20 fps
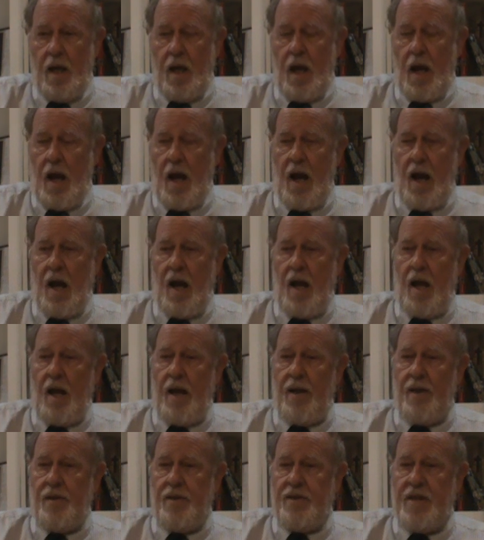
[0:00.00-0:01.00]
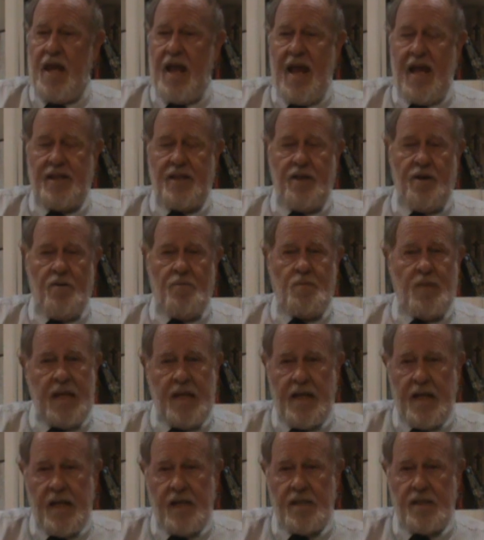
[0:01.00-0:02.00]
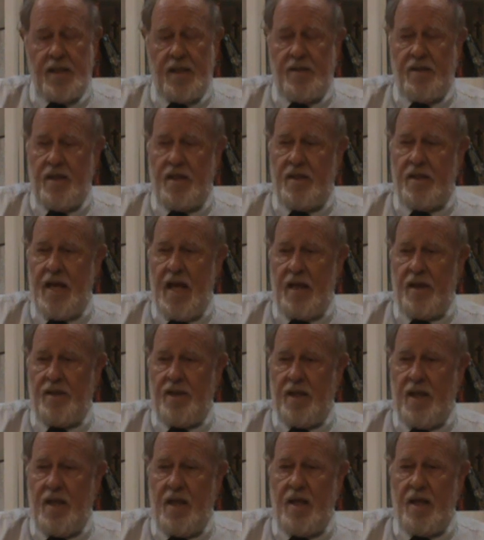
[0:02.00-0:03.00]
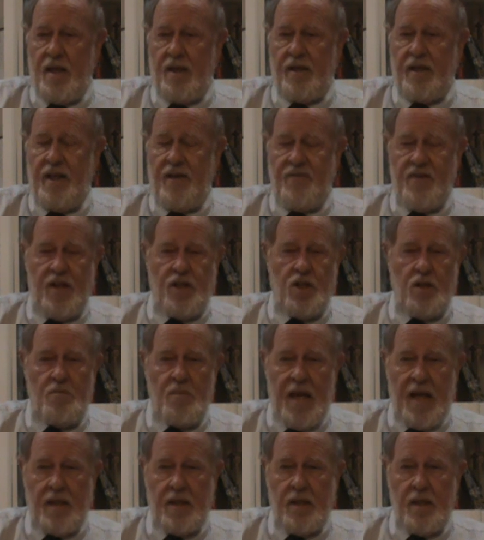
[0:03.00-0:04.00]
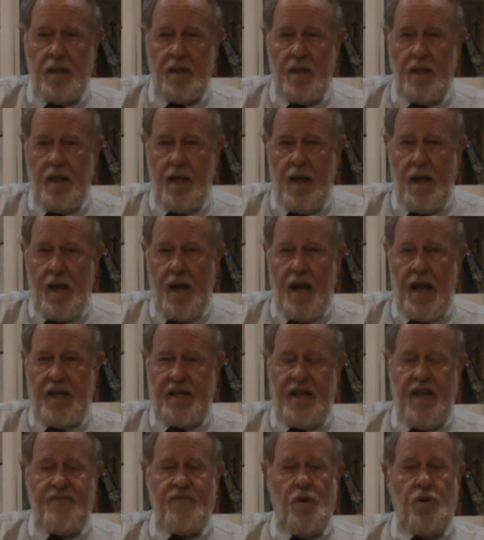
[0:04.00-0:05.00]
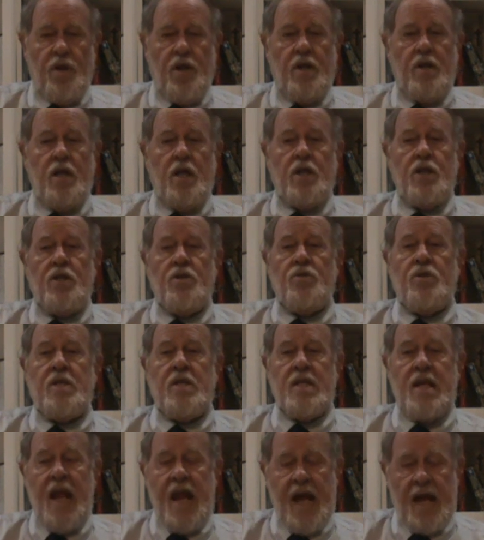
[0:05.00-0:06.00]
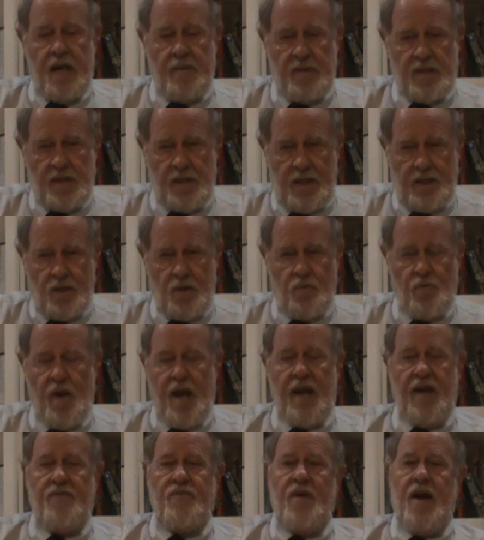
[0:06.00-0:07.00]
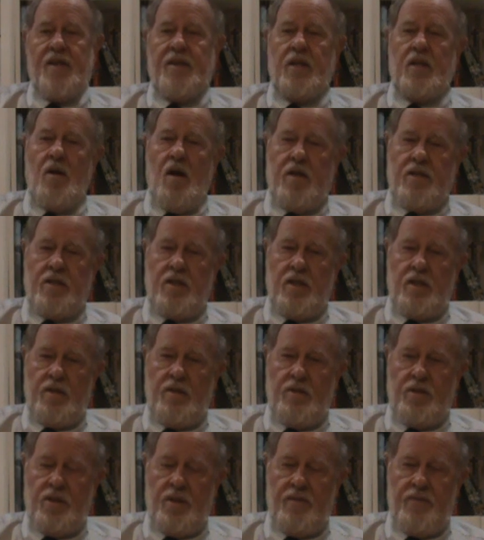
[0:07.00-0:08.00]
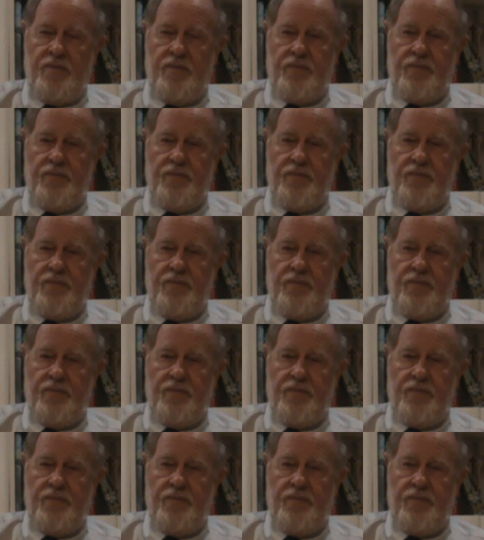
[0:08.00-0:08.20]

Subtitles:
They had their meetings, the convention met, and they voted unanimously to ratify the Constitution.